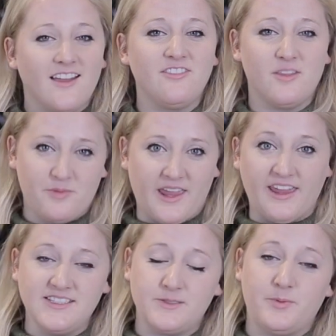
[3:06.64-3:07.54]
love the
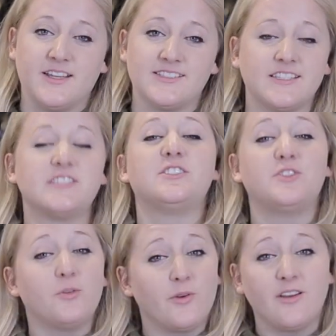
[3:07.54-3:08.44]
base because it's
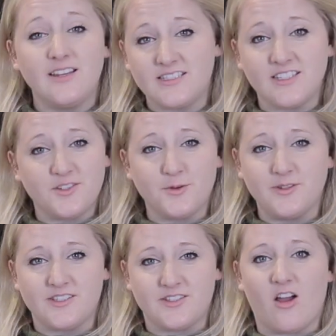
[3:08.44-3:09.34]
super easy to
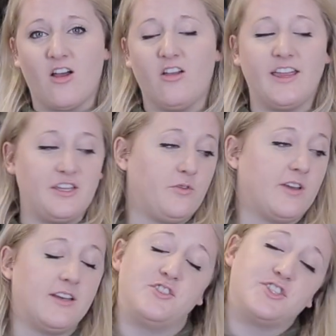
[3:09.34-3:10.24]
install and you
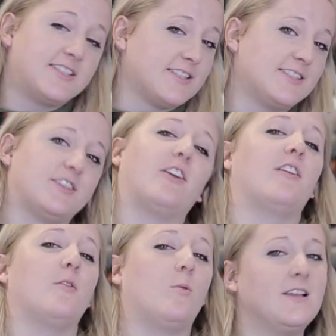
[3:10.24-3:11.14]
can just
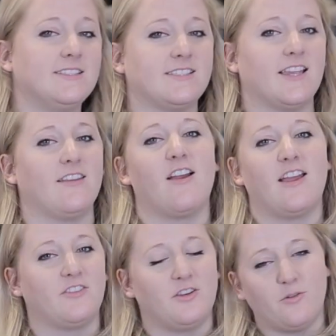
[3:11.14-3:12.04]
install it once and
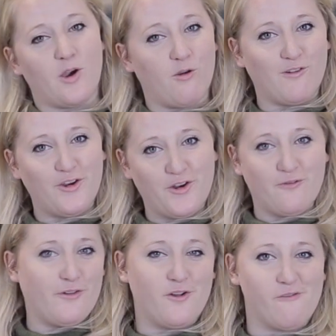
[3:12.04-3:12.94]
not have to do it over and
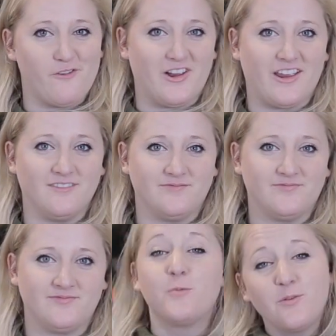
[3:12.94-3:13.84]
over and over again.
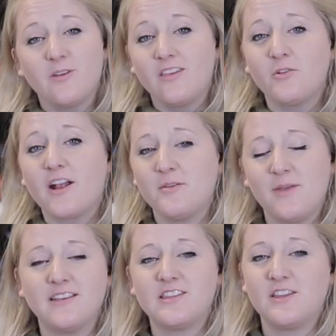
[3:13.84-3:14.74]
We really
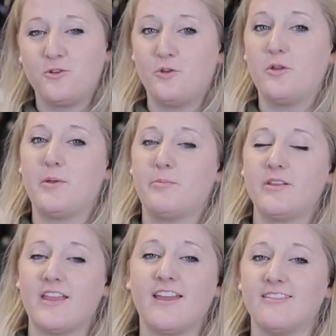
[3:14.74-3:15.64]
recommend the Nuna
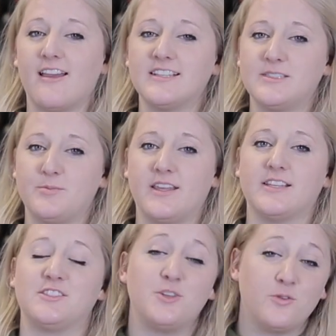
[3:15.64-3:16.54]
PIPA Lite LX
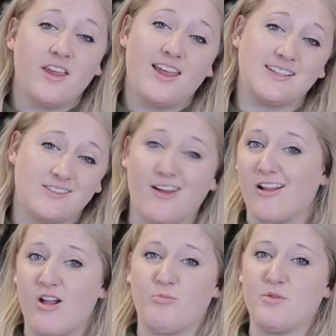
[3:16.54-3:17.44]
because Nuna has
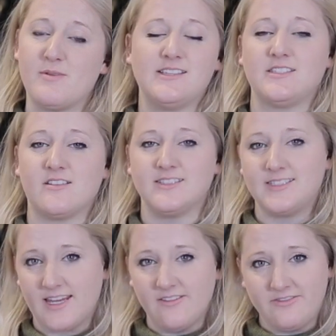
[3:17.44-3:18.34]
not compromised on
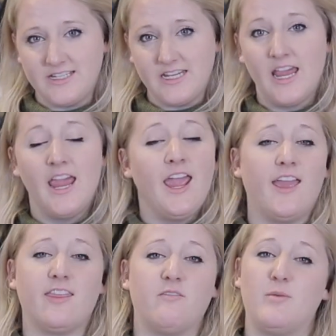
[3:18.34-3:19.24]
safety,
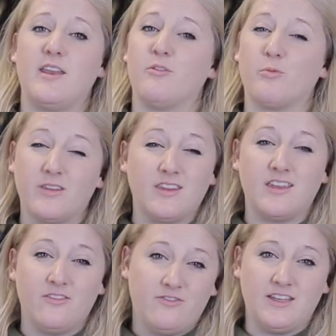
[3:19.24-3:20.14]
and they've made it
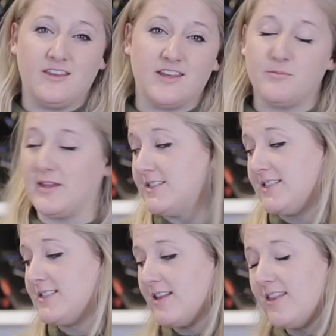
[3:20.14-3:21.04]
really convenient
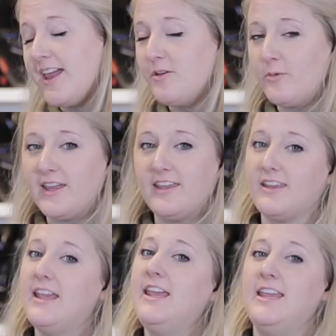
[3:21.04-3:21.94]
because it's a lightweight,